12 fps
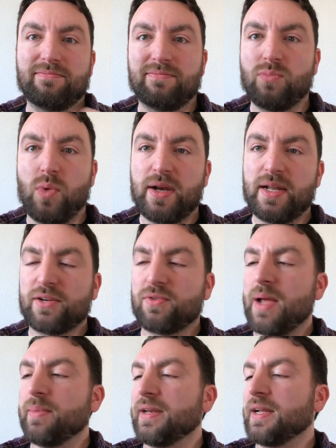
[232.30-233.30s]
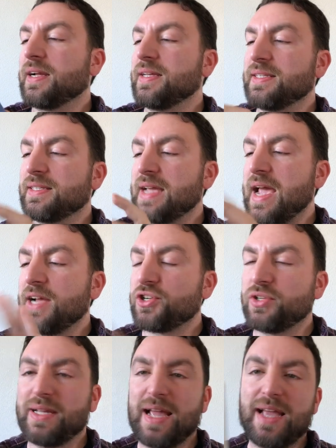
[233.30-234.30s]
why not grab it? Because it's
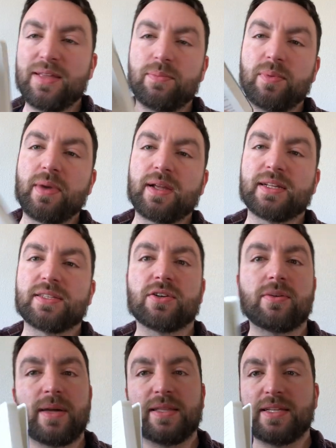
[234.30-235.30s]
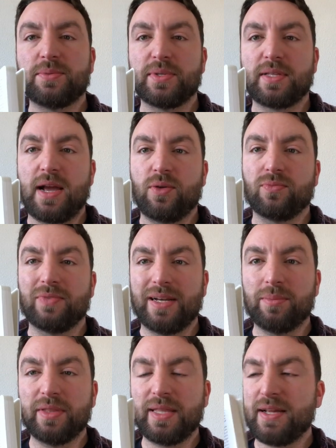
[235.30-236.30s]
actually, I had, my concern about these was the, how
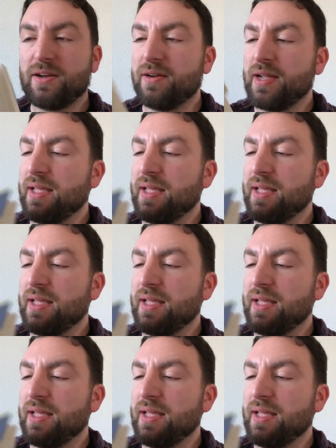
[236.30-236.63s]
readable they are,